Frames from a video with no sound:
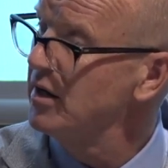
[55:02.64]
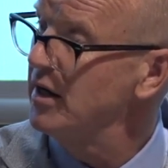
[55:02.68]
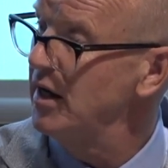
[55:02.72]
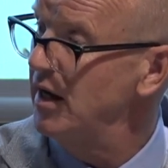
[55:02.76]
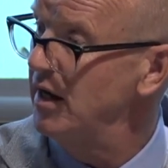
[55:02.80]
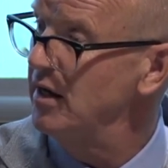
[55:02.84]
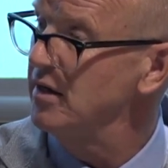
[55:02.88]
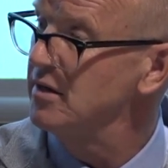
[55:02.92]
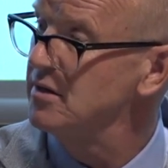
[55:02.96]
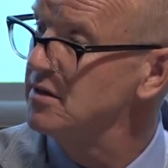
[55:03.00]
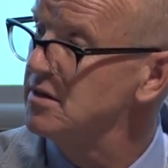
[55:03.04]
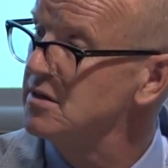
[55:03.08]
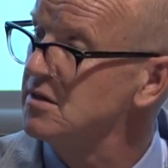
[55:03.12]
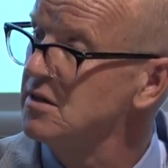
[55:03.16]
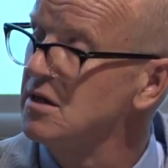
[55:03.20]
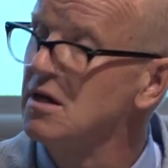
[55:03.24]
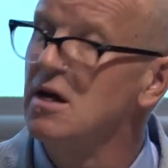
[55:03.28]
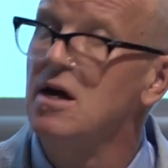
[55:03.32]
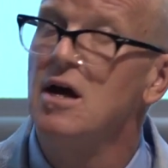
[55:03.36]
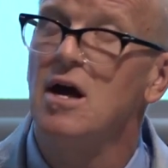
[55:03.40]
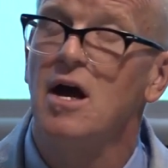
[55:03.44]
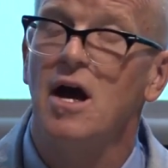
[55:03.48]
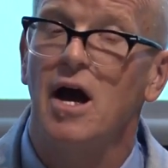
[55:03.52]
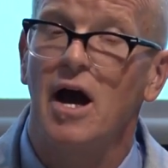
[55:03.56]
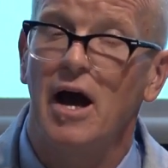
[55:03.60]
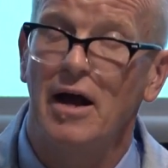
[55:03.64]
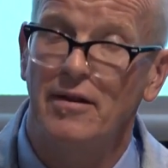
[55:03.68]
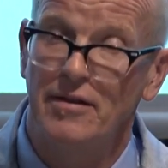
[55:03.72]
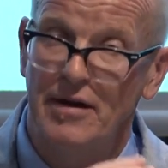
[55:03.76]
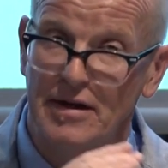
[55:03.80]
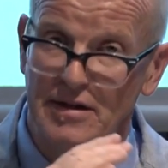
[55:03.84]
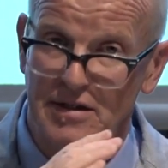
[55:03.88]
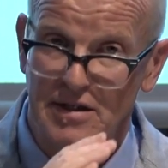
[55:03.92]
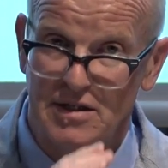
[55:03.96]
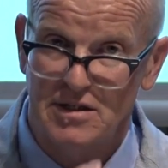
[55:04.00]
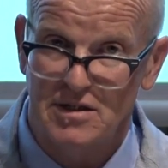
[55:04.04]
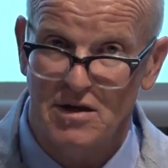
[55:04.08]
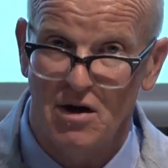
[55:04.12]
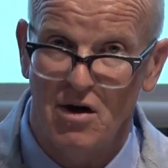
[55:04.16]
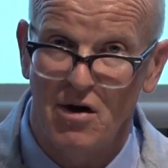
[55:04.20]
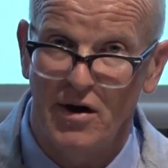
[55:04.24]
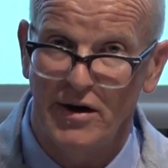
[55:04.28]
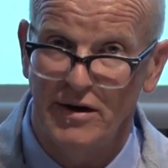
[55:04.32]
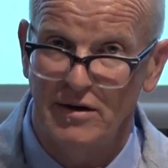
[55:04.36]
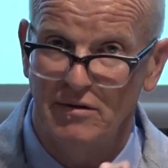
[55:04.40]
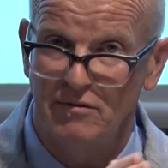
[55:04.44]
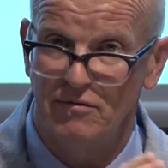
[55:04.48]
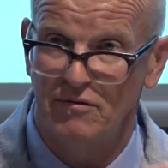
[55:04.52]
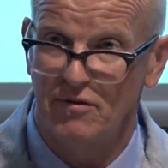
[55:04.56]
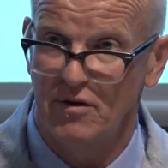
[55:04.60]
kids and they're
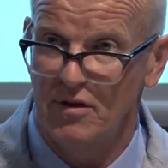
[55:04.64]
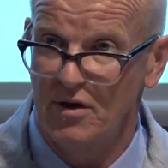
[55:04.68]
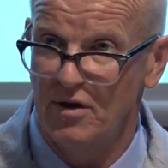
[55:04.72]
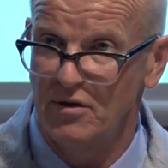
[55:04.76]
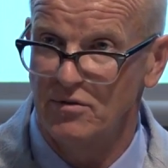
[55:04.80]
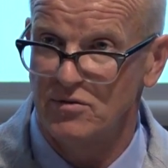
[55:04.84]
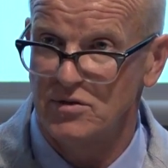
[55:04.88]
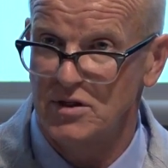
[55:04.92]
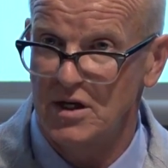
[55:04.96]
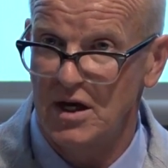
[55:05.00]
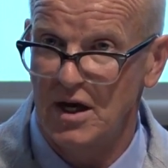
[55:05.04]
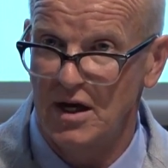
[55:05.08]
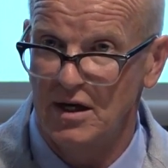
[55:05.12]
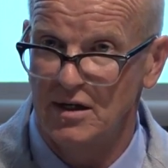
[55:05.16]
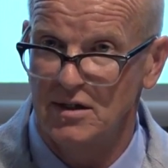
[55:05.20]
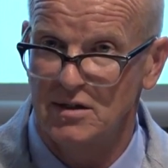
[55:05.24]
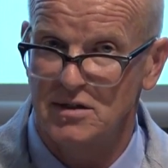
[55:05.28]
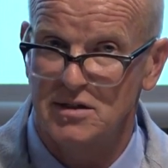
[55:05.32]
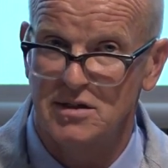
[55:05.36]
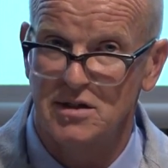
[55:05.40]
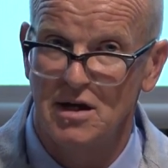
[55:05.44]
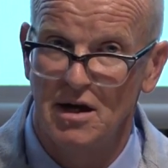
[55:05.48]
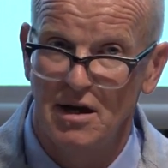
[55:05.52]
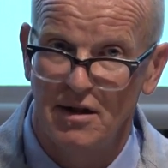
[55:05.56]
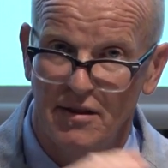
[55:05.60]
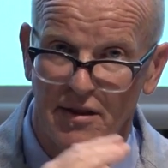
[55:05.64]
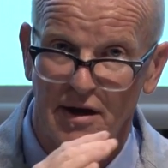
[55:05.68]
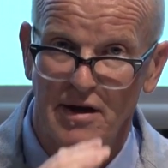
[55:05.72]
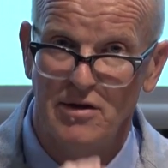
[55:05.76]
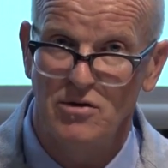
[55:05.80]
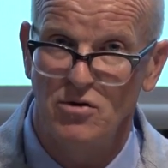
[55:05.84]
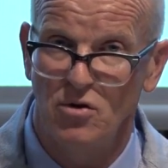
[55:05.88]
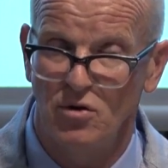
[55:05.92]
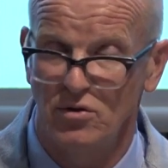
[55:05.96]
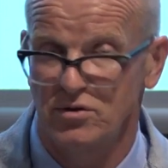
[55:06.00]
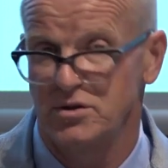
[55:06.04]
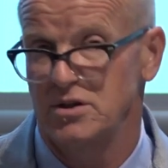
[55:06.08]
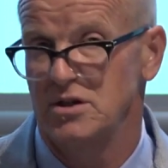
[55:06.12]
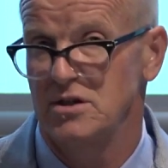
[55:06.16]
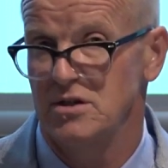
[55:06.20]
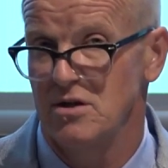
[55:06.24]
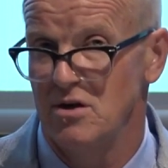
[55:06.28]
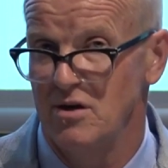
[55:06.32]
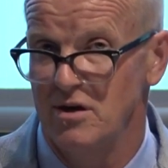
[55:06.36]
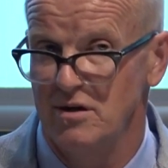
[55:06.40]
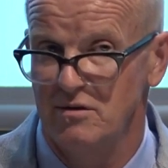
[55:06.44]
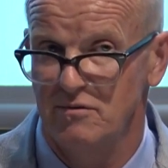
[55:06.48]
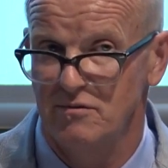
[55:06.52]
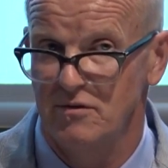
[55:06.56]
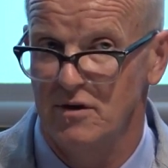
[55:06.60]
designed for those kids. They're not
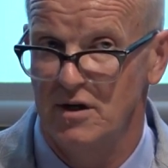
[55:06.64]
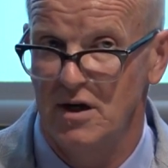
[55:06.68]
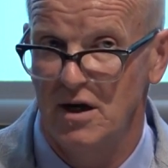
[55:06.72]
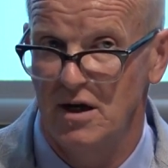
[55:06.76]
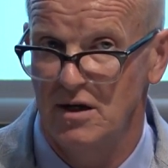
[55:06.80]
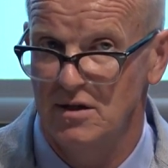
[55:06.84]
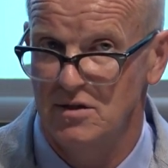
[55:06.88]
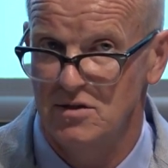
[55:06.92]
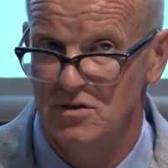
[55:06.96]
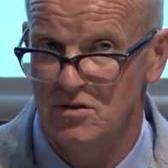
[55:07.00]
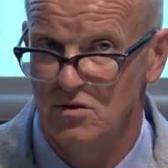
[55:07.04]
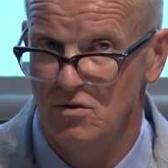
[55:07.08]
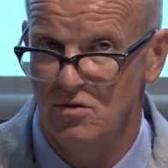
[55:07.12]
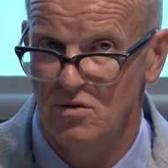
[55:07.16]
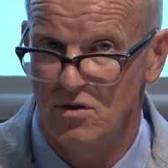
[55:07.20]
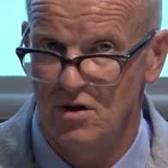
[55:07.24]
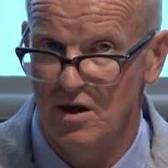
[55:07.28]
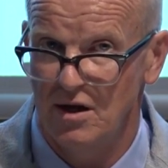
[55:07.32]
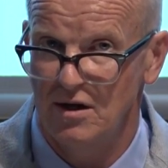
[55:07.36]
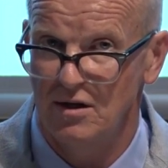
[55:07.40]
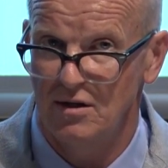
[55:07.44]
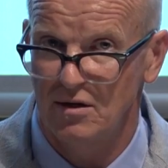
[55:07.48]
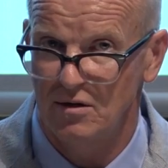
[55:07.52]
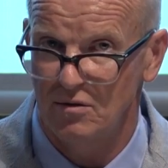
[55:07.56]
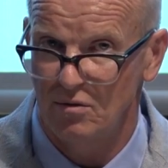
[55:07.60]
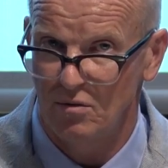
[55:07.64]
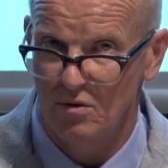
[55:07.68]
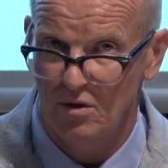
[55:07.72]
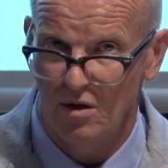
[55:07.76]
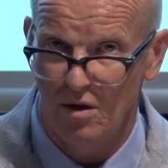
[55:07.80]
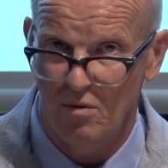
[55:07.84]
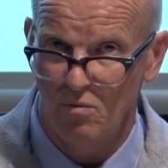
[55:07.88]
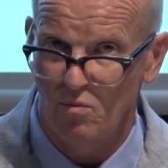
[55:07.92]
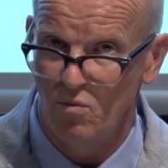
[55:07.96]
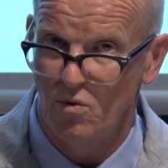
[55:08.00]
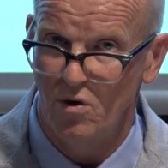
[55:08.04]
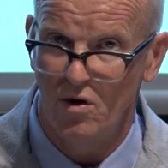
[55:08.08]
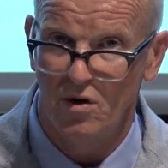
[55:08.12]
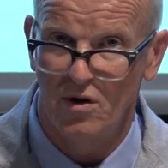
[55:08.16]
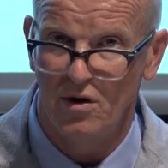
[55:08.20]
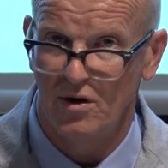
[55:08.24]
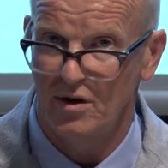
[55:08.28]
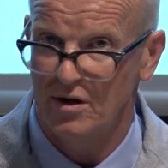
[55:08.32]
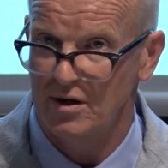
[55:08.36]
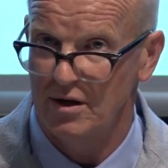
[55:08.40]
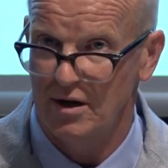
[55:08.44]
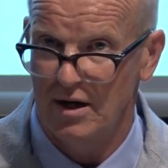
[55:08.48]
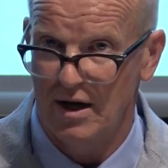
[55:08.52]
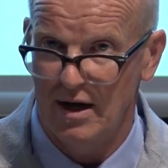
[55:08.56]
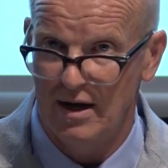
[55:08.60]
designed for kids who think and
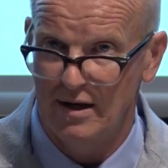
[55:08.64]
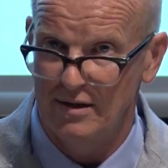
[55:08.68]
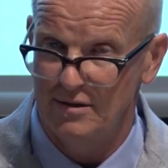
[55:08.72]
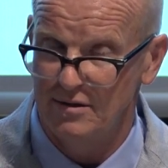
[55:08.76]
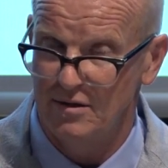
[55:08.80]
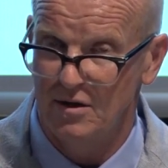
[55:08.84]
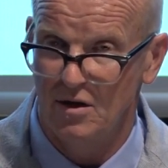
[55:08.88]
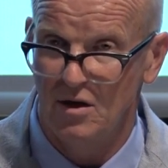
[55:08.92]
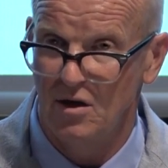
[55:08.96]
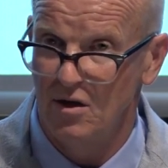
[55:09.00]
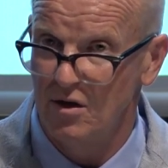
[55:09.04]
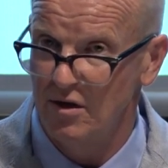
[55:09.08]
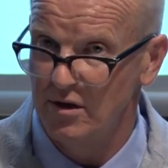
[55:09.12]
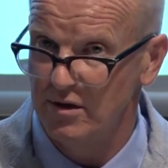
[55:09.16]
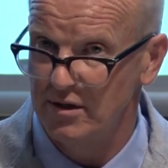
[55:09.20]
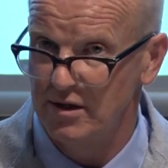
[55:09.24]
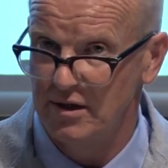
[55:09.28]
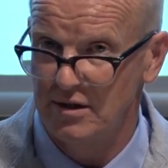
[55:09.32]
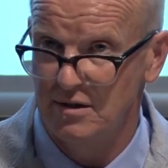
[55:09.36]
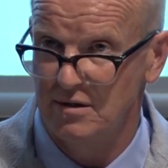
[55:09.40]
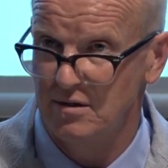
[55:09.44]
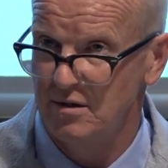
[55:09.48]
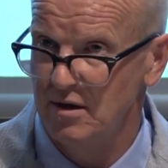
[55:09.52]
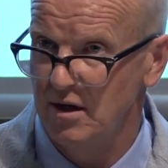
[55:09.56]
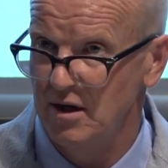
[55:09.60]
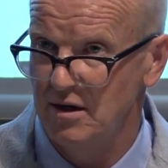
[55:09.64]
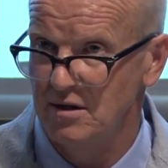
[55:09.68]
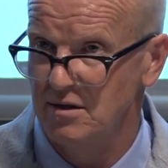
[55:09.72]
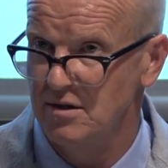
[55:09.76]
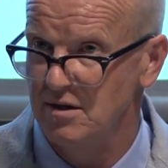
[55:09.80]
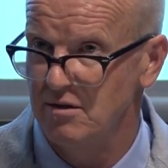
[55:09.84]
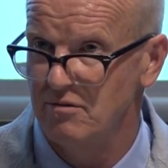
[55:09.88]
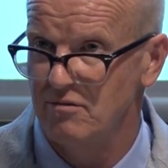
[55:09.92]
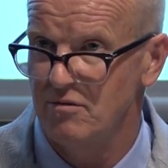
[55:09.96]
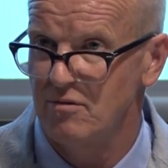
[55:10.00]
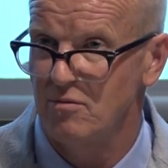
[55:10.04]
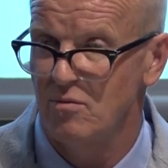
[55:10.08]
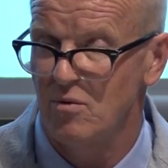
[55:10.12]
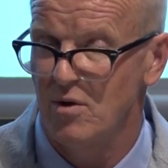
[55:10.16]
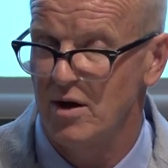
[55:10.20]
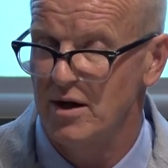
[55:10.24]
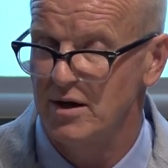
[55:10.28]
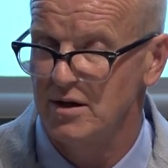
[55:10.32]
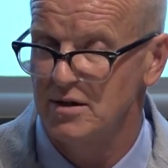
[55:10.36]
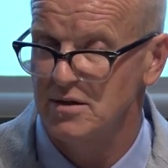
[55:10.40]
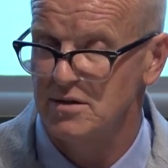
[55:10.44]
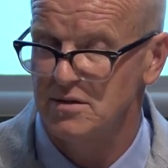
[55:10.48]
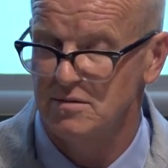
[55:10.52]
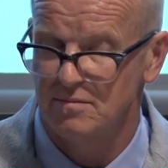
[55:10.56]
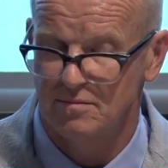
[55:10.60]
work and learn in, in different
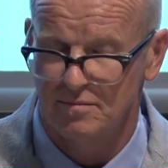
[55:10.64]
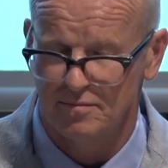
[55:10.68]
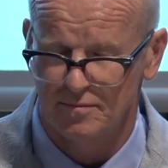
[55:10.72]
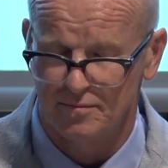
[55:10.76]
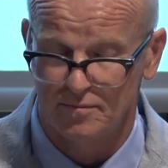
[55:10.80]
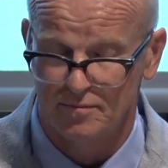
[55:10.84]
ways.